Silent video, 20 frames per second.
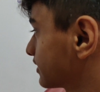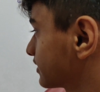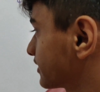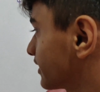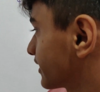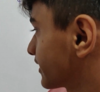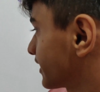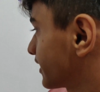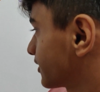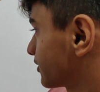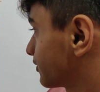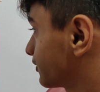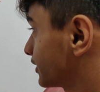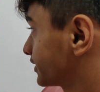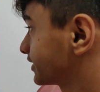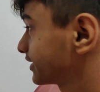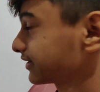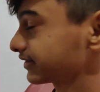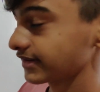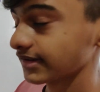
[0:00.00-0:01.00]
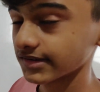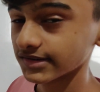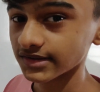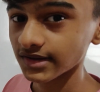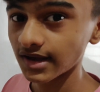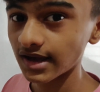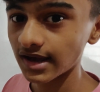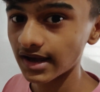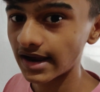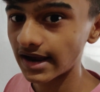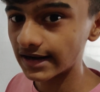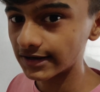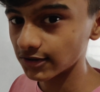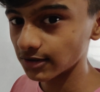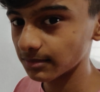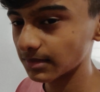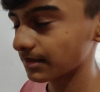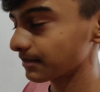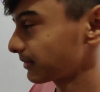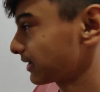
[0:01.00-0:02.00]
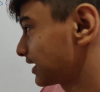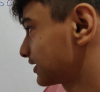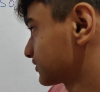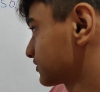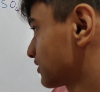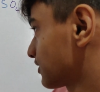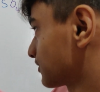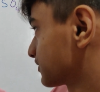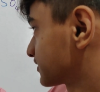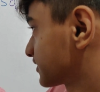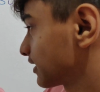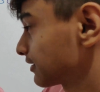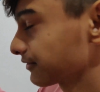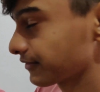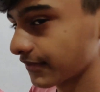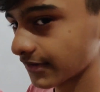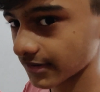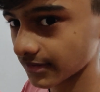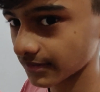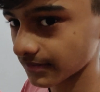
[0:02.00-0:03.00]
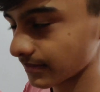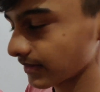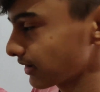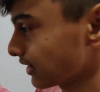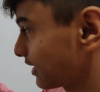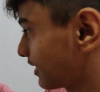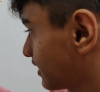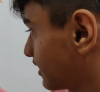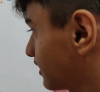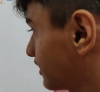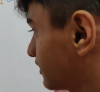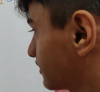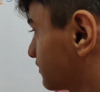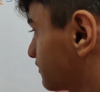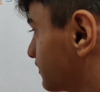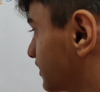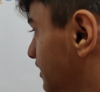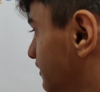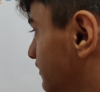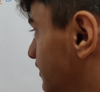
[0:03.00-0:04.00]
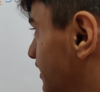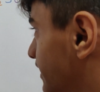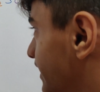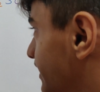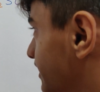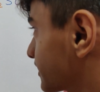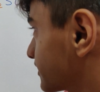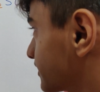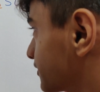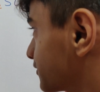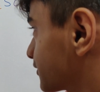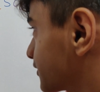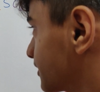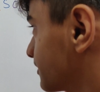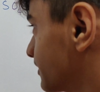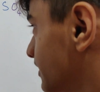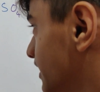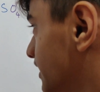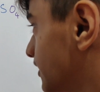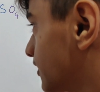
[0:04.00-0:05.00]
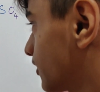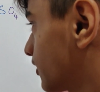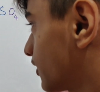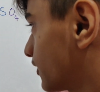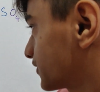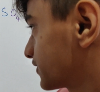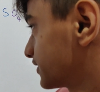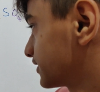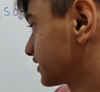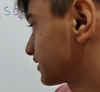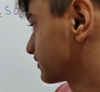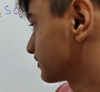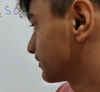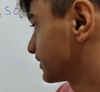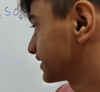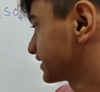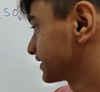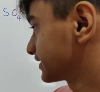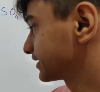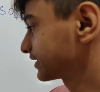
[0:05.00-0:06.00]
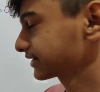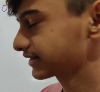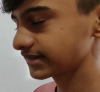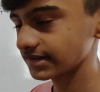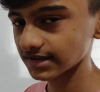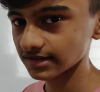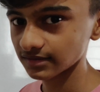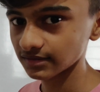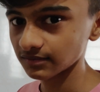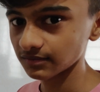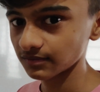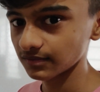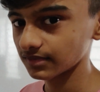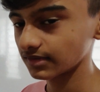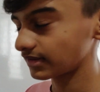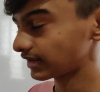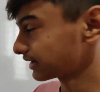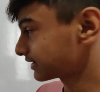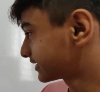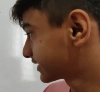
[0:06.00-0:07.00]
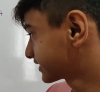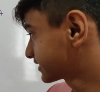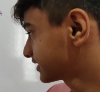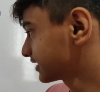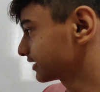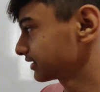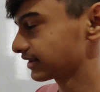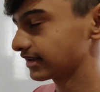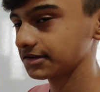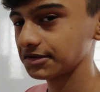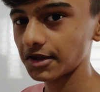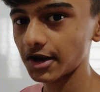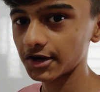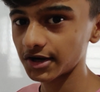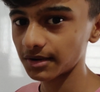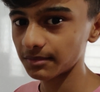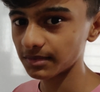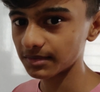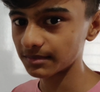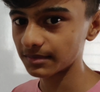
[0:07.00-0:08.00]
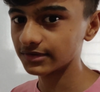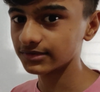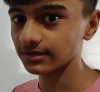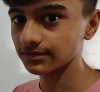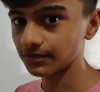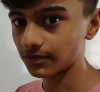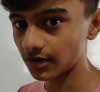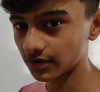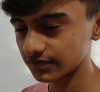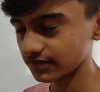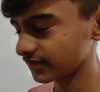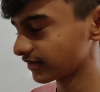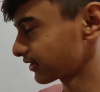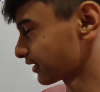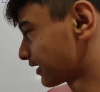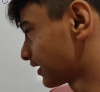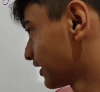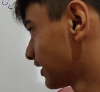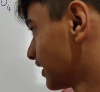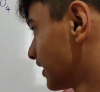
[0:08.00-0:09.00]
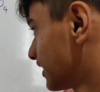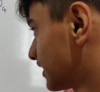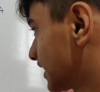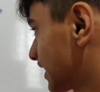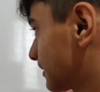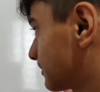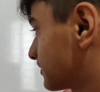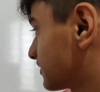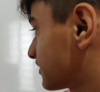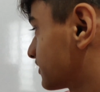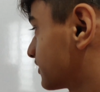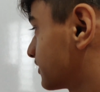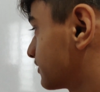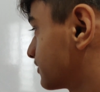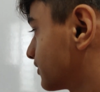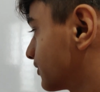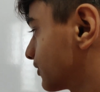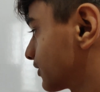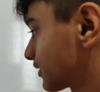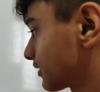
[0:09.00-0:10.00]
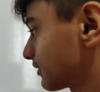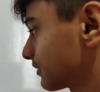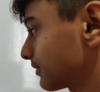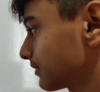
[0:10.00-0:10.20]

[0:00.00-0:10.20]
32, which is this atomic mass of sulfur, is where we are getting this from, and oxygen, which is 16, and 16 is the atomic mass of oxygen times the 4.